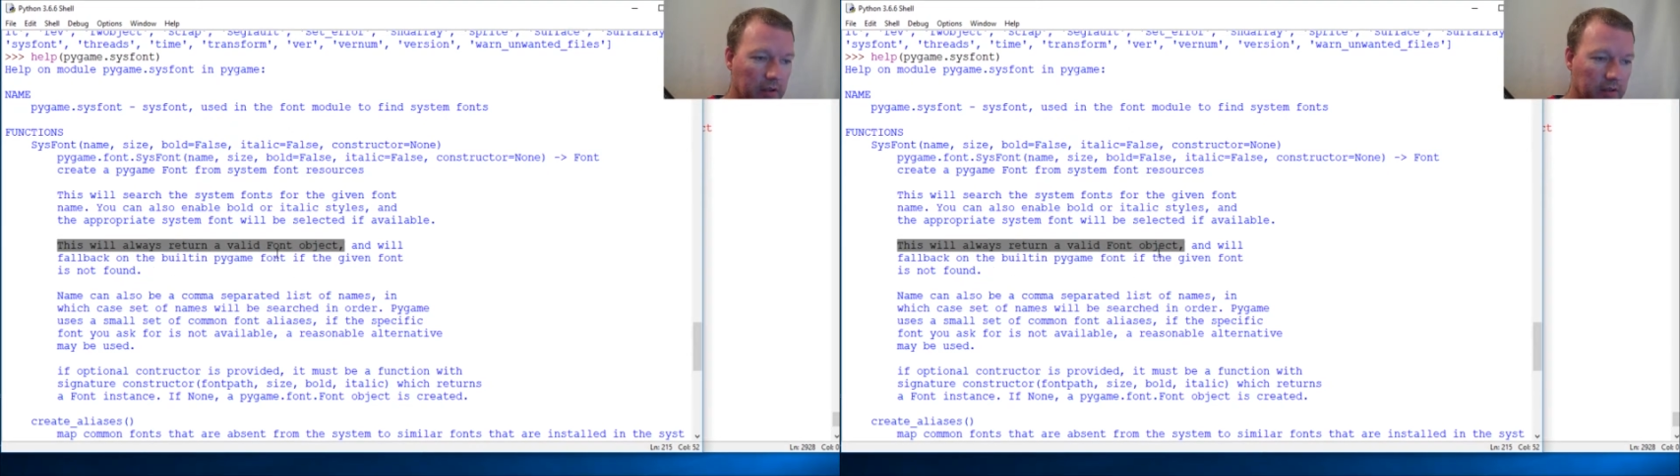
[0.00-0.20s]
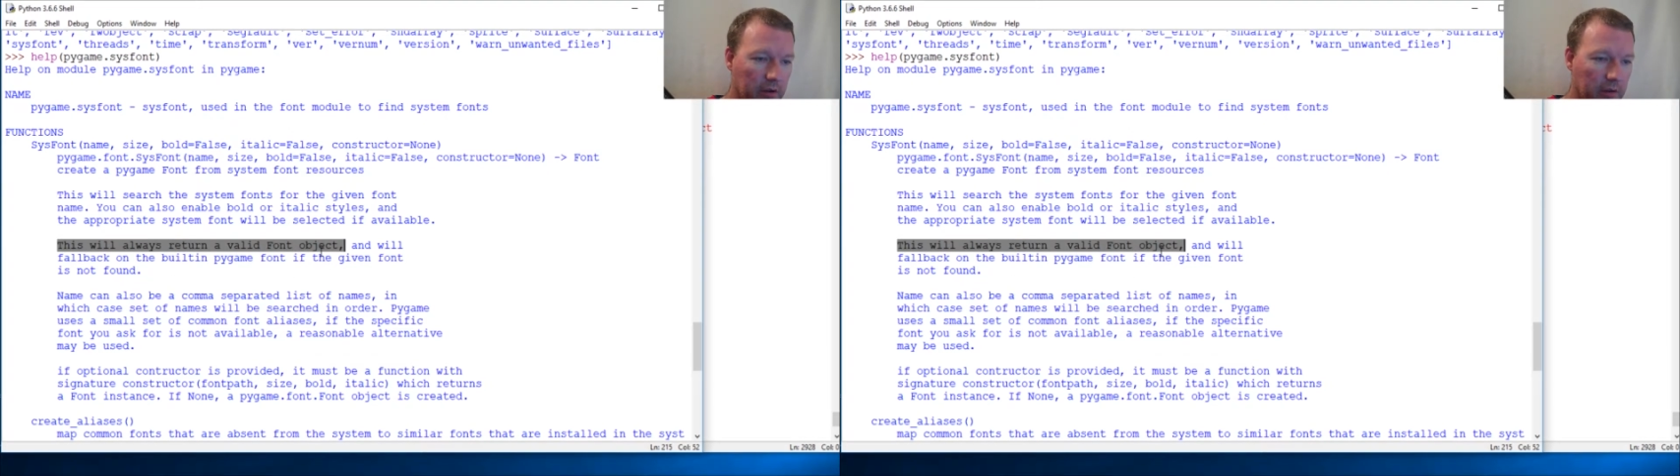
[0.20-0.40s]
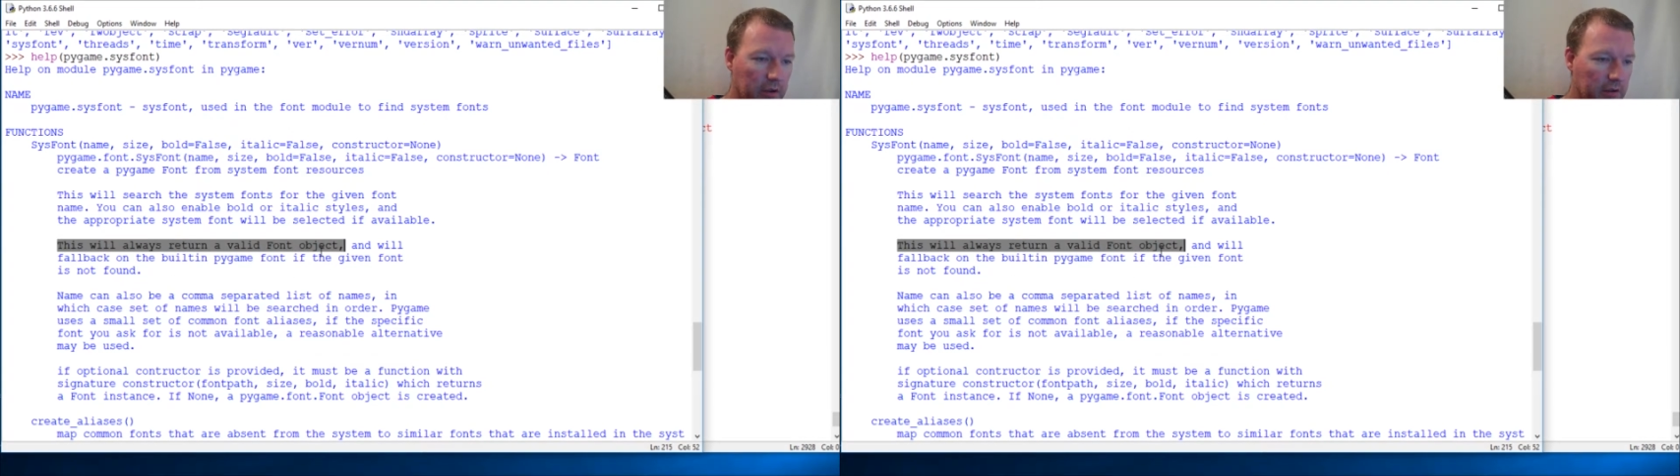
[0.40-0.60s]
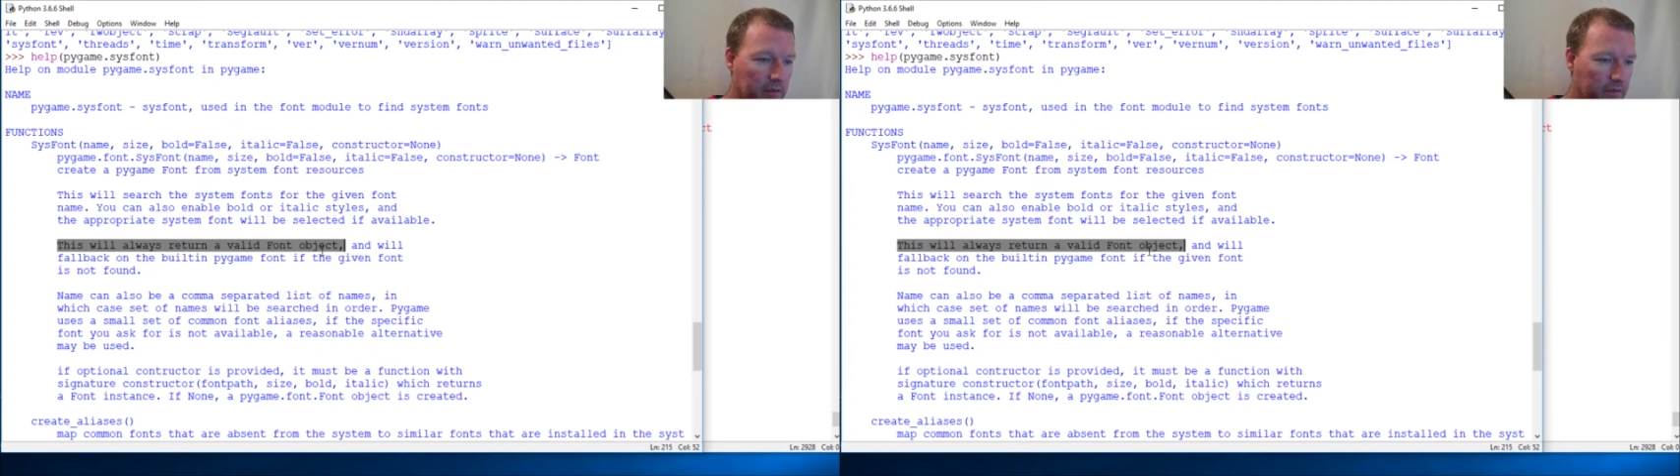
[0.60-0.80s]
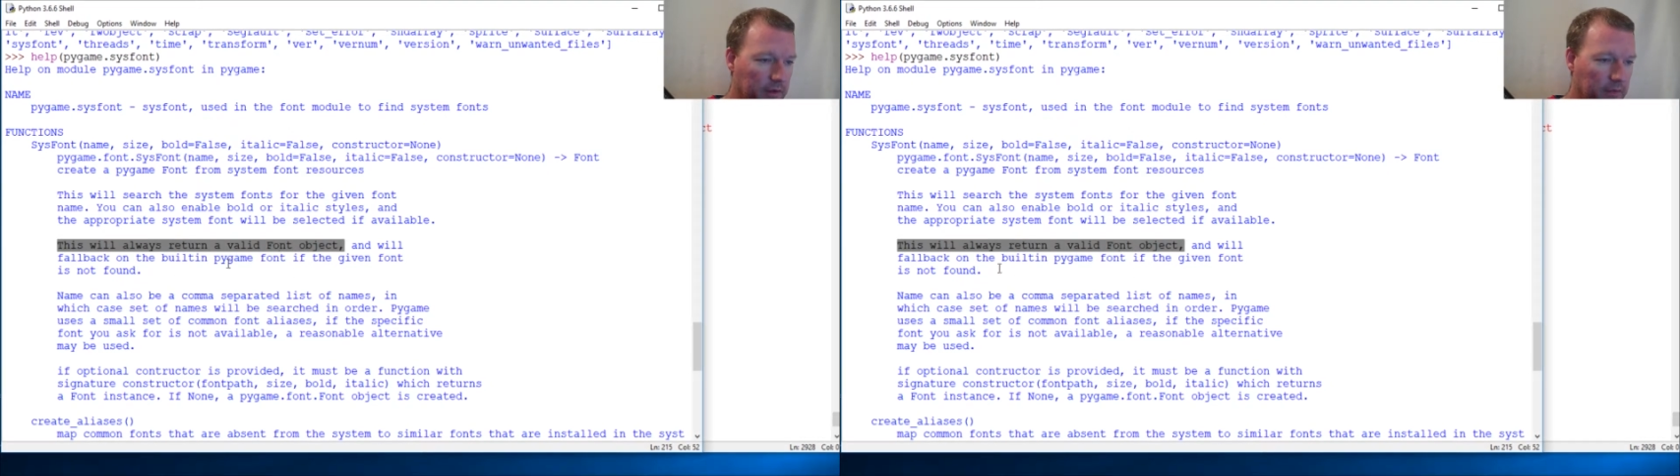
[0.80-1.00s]
So
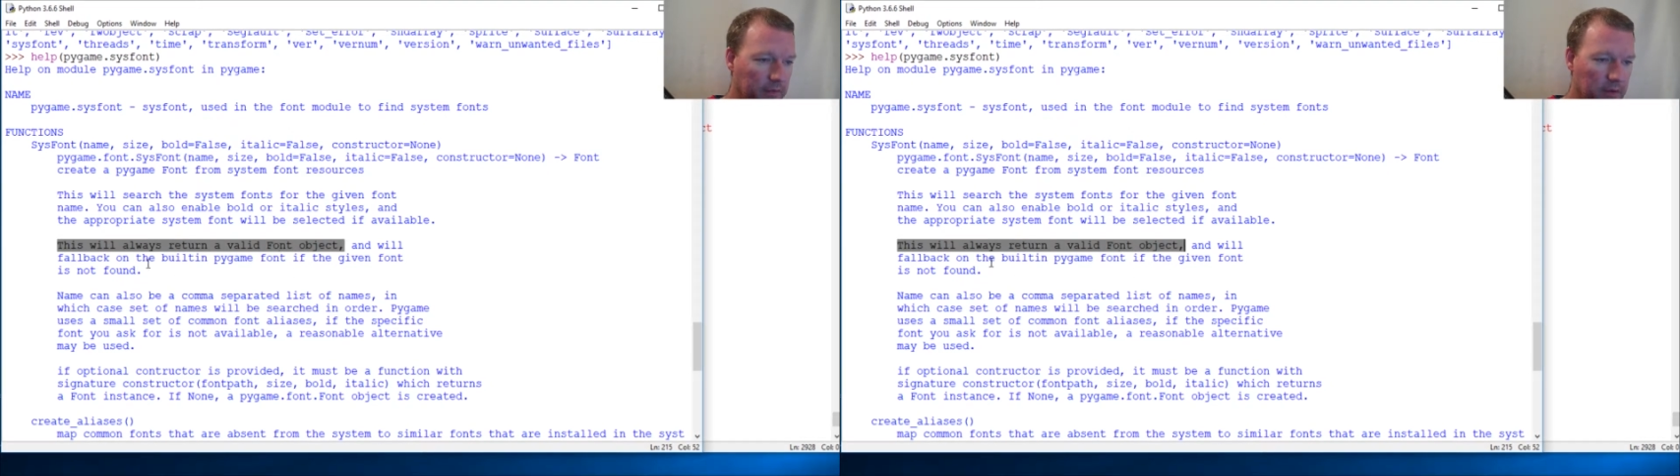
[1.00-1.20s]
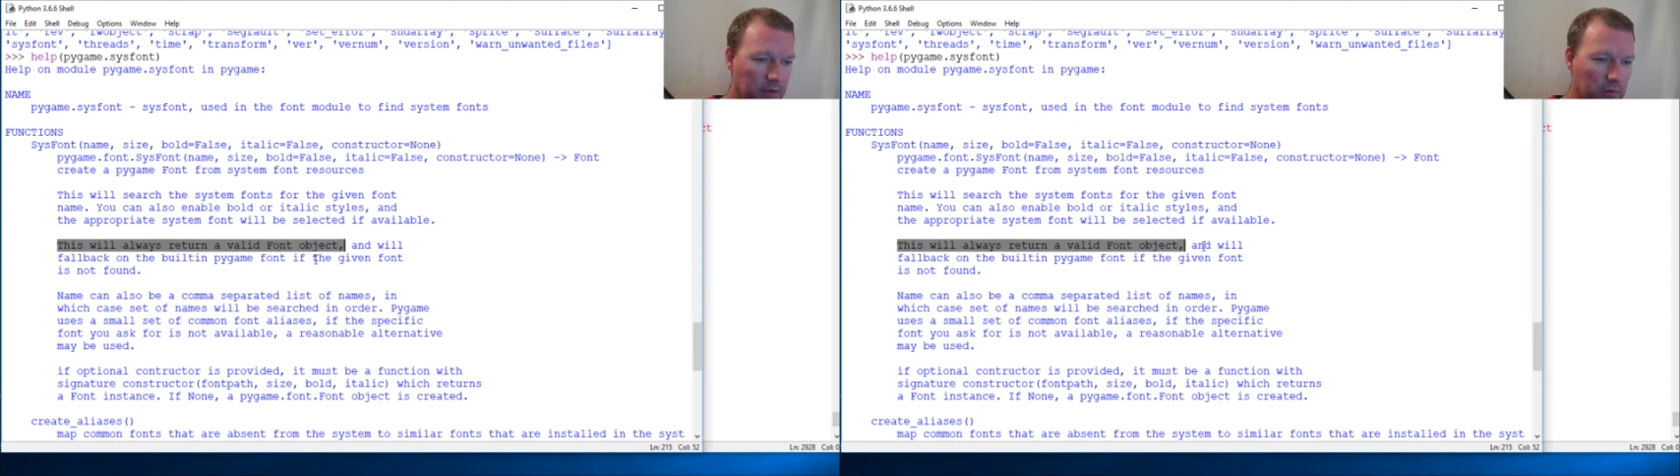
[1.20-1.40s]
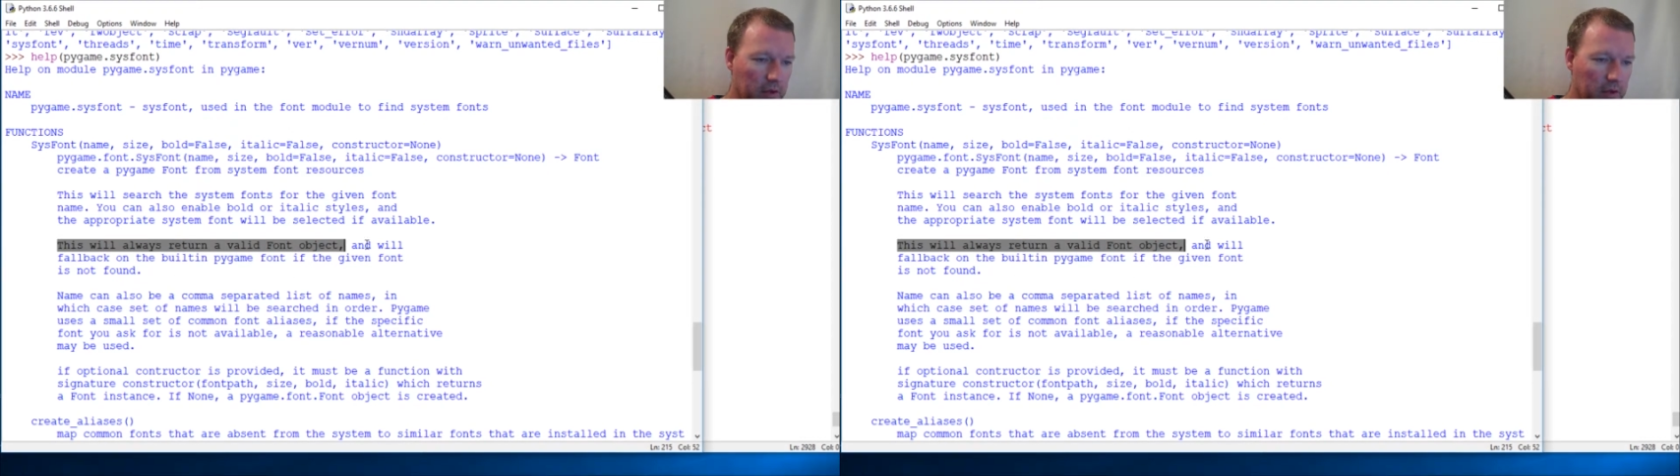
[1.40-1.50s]
if you